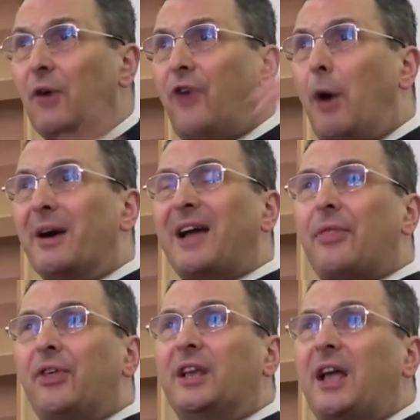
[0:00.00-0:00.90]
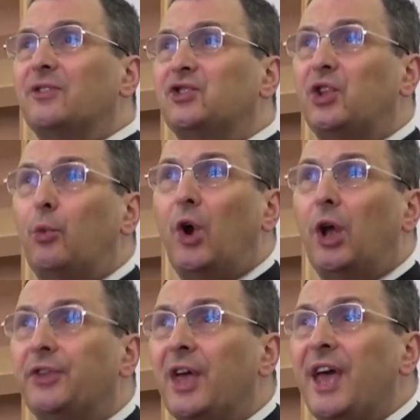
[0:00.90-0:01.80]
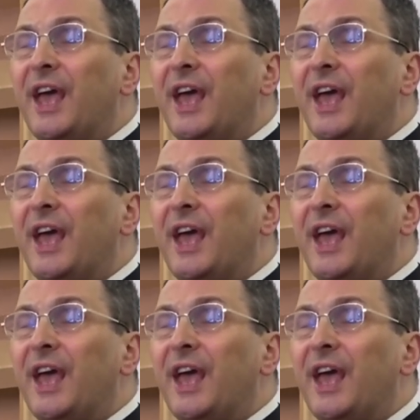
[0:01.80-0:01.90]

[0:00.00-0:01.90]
former Catholic countries in the world,